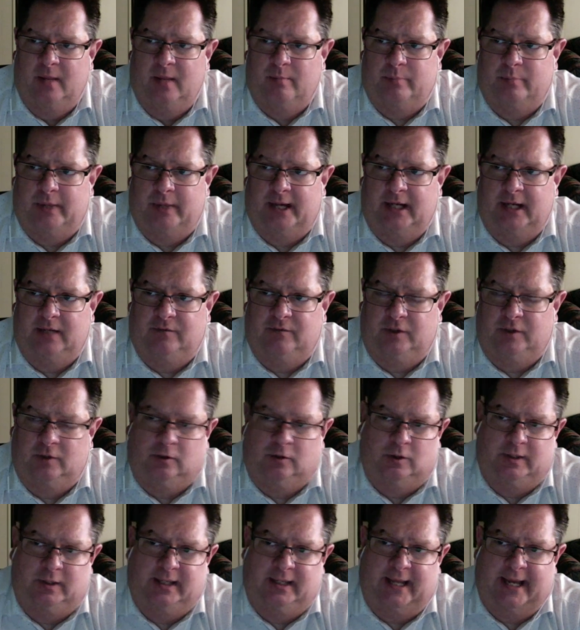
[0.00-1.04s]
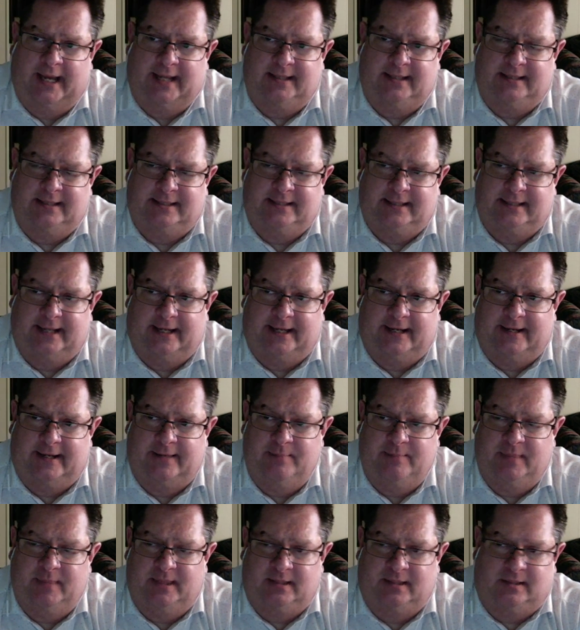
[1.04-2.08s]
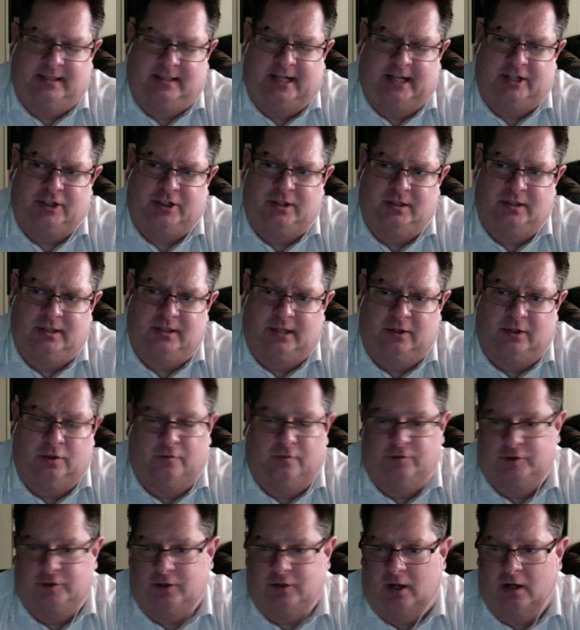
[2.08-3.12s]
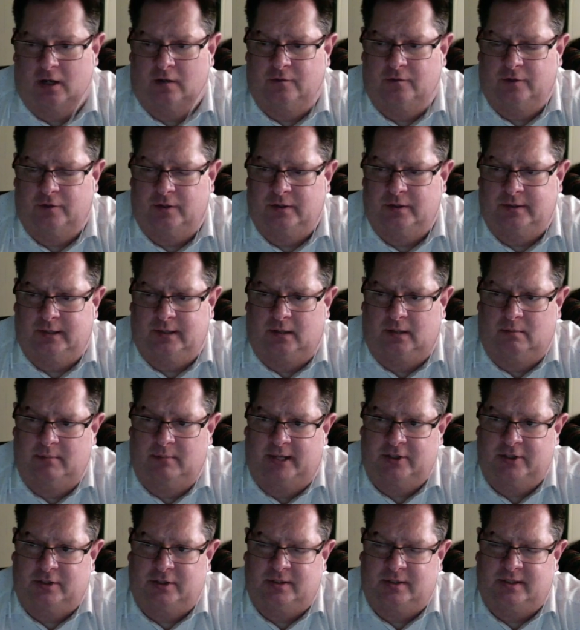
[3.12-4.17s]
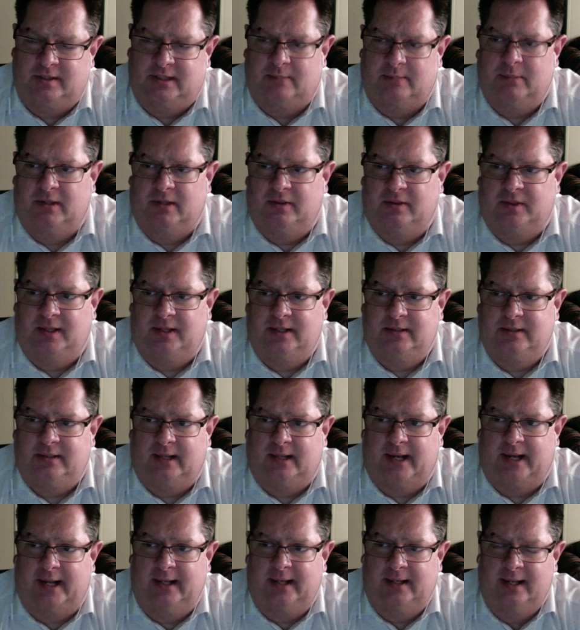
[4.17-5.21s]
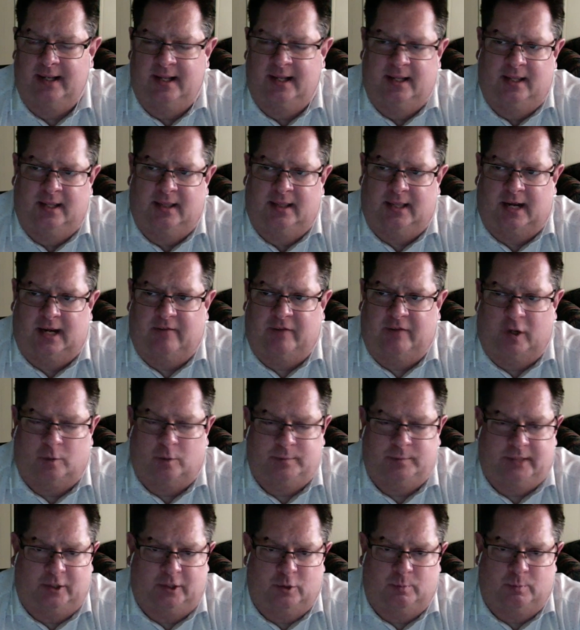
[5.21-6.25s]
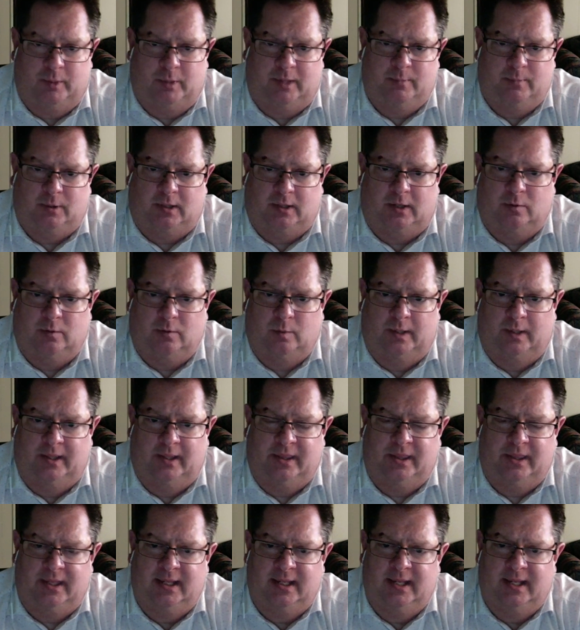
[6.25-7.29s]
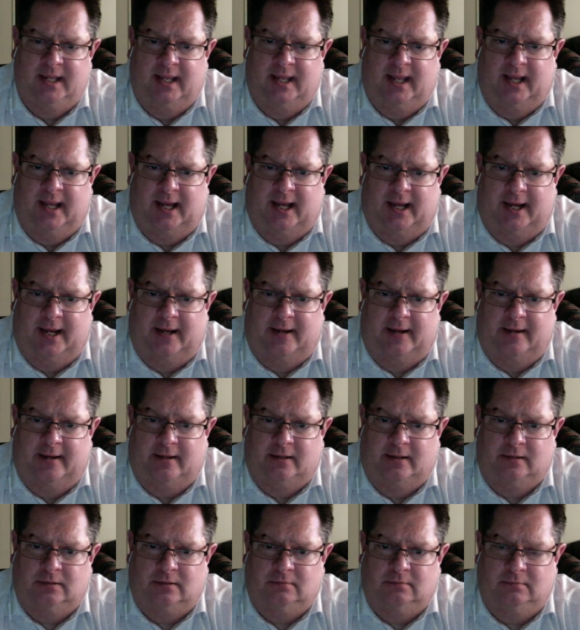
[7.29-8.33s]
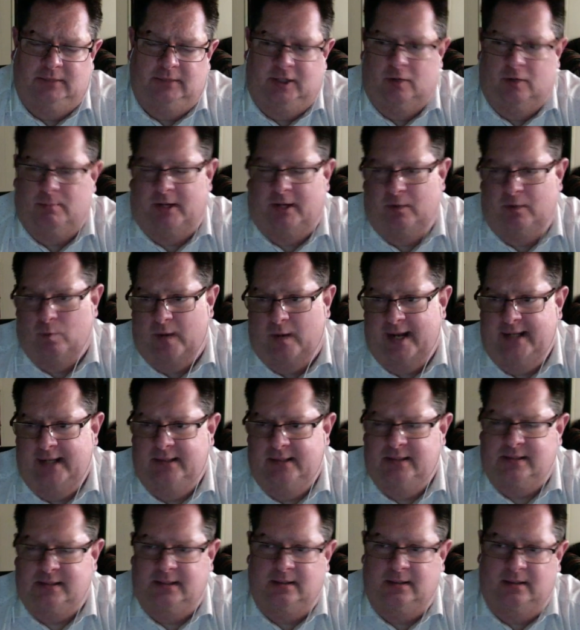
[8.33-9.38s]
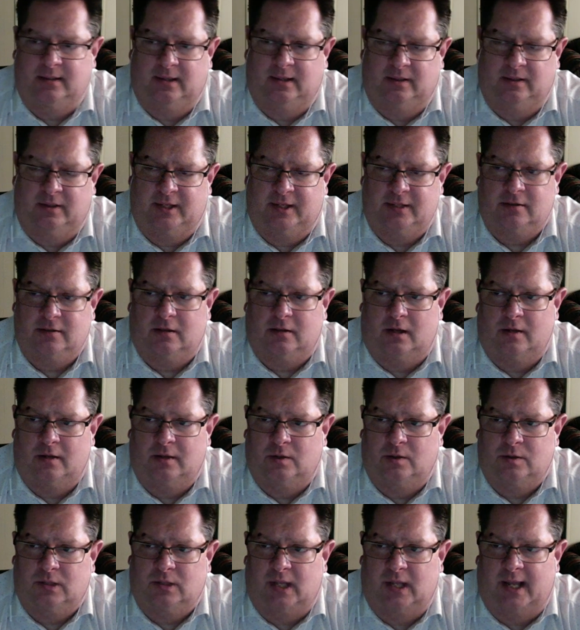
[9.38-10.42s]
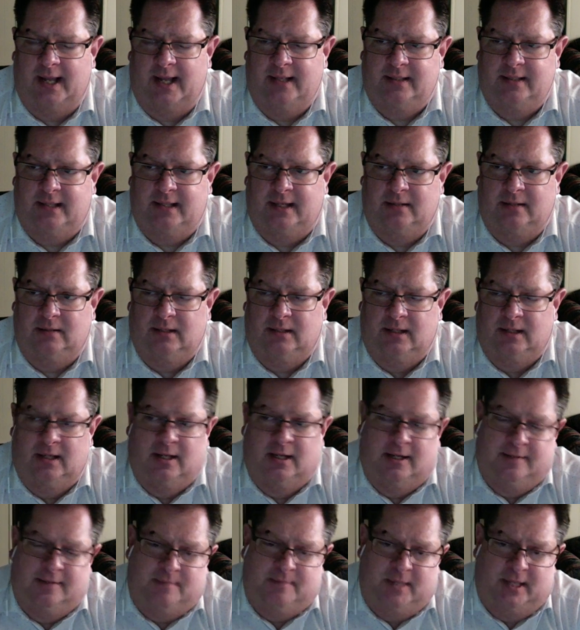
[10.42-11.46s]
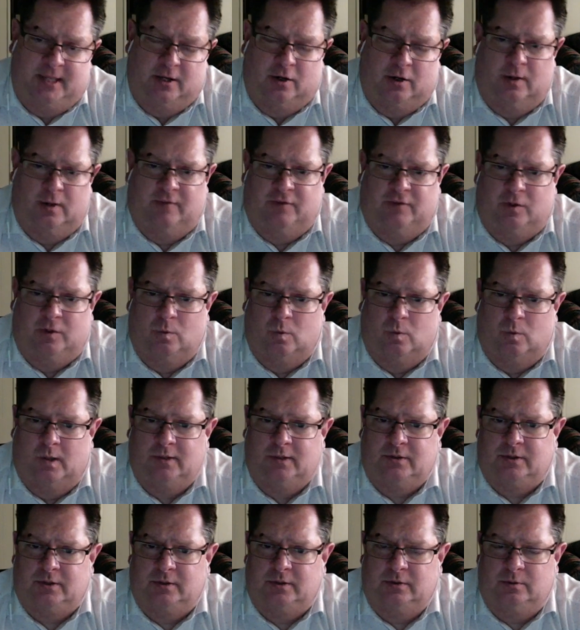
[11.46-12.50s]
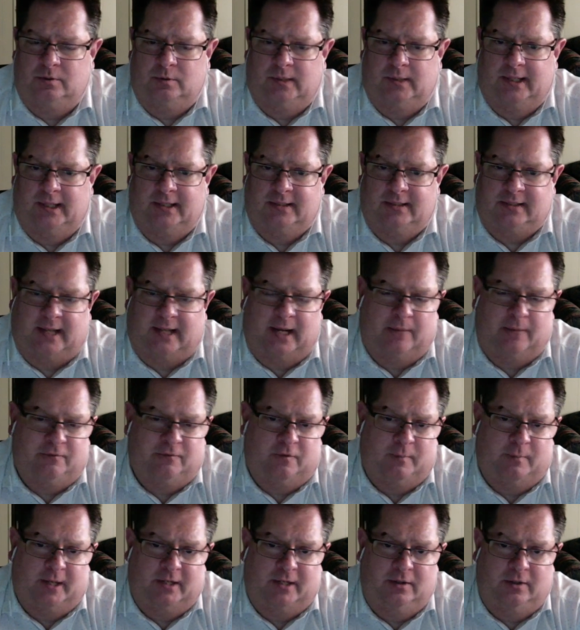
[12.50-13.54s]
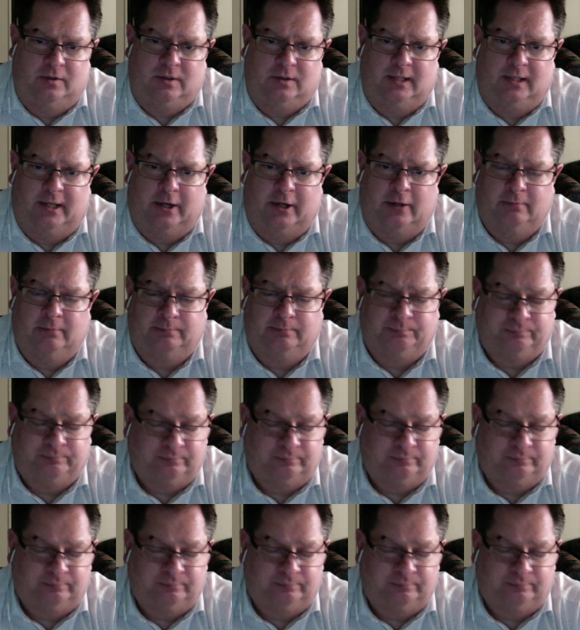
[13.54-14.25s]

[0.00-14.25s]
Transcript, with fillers: But if you look at uh, the sections under photographers, it'll mention some of the things that I that I've helped other people out with, uh, you know, my rates and, and, things along those lines. And you know, if you want to uh, sign up for my newsletter,